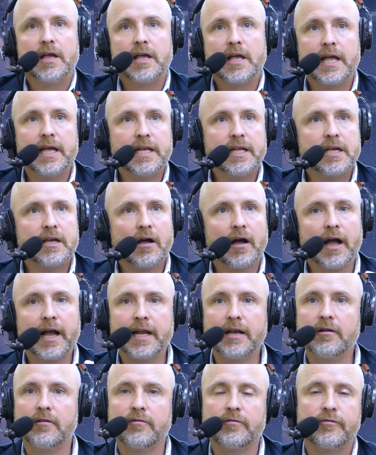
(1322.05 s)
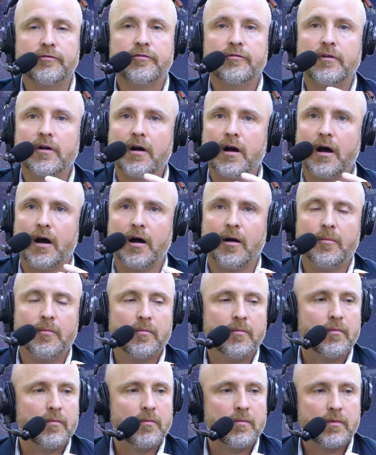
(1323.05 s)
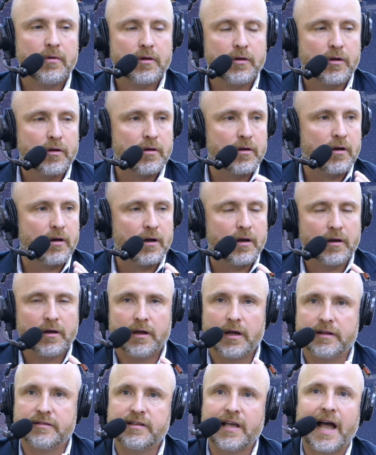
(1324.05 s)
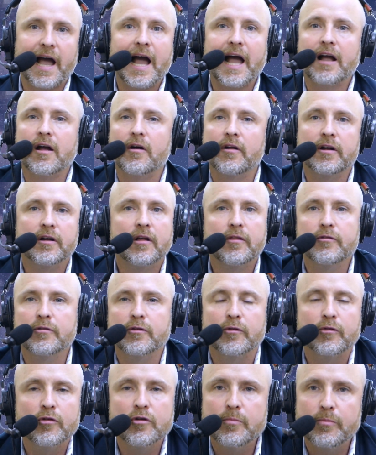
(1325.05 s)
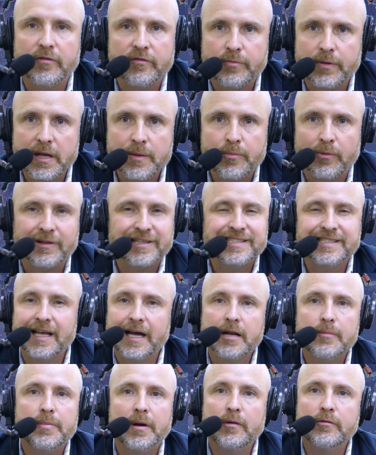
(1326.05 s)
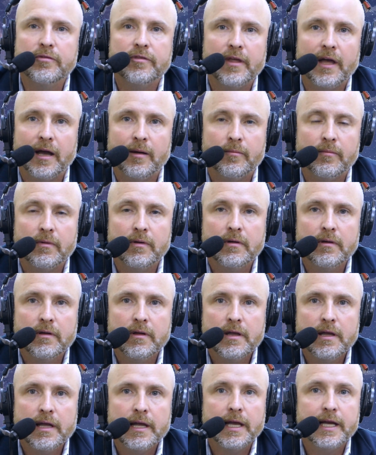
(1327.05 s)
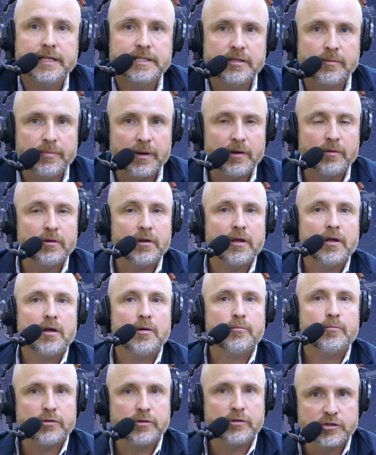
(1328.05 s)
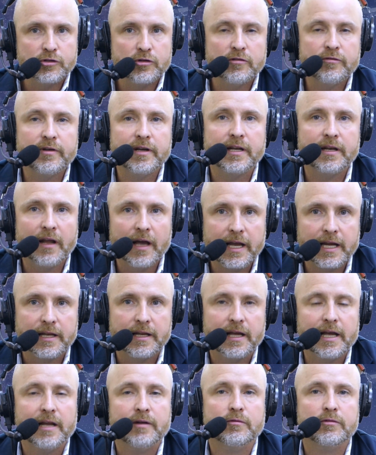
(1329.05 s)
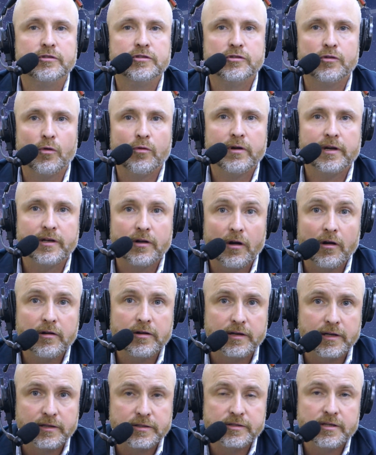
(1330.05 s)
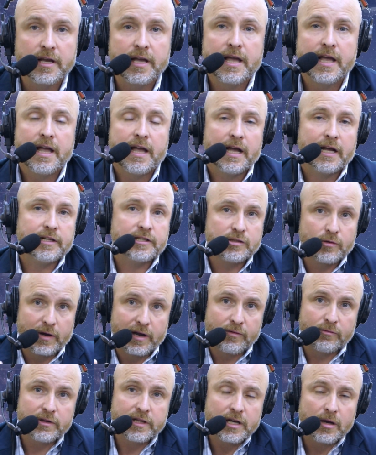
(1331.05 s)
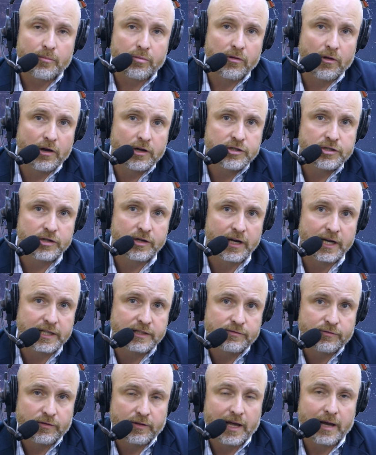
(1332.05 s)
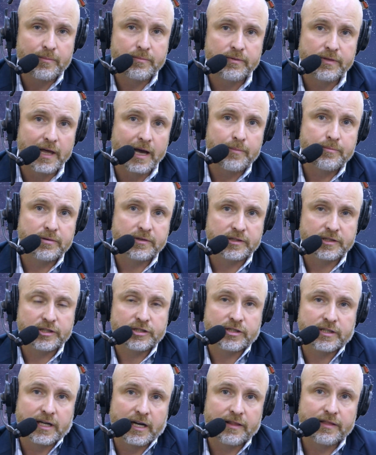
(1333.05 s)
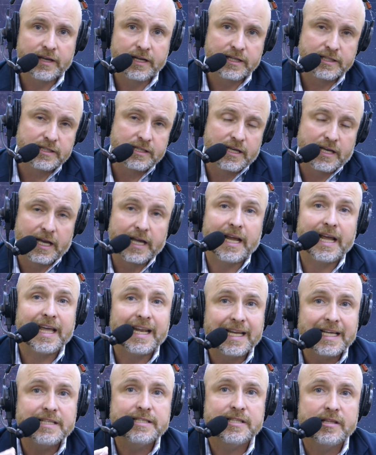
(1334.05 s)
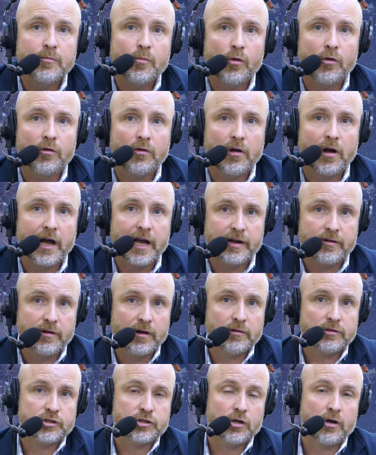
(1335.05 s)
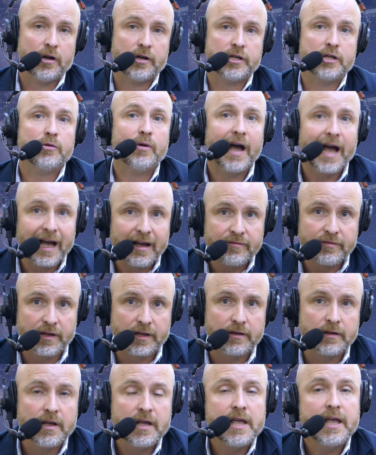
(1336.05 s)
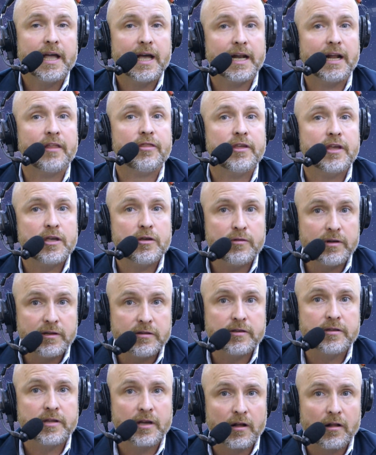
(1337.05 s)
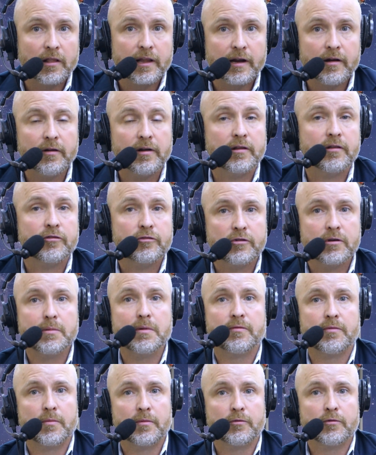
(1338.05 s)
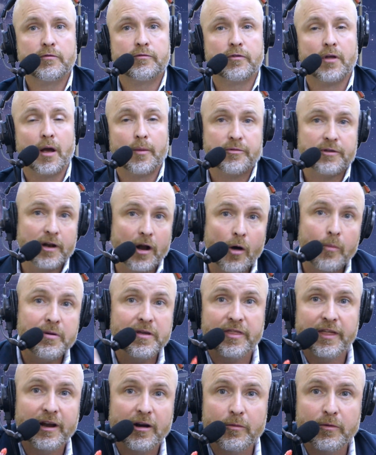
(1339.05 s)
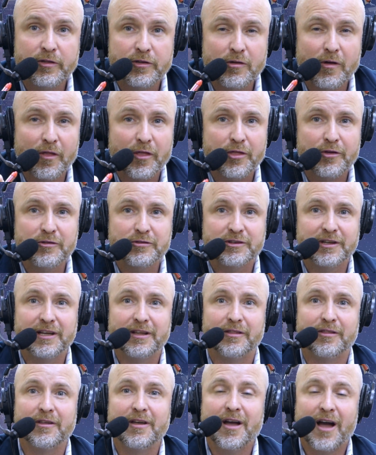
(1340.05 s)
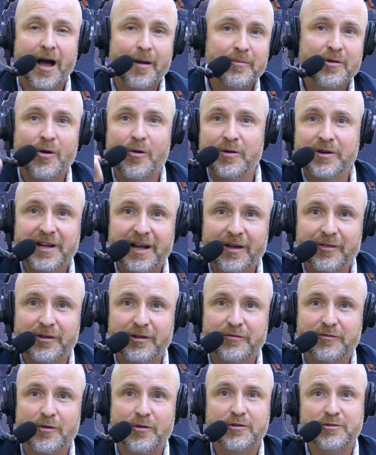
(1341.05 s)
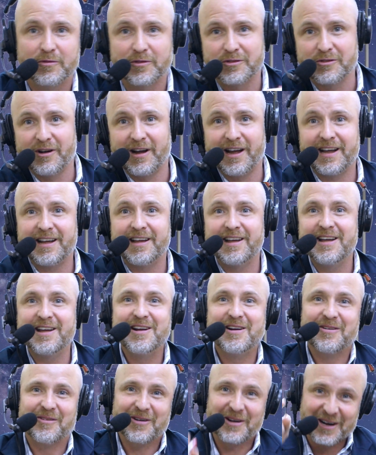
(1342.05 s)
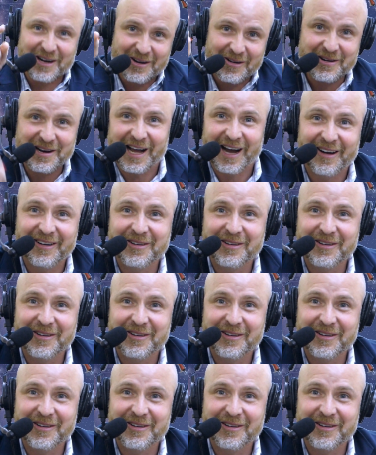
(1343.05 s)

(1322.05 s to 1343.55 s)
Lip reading: any kind of attack on another group of people. It's not about them. It's about preserving night and restoring darkness. And so I really applaud you guys for that position. I think it is the moral high ground, Shawn. You have it. And I think you need to declare it and scream it from the rooftops. And I'll be there with you on the 13th. I'm going down there, folks, with Greg. We're going to go down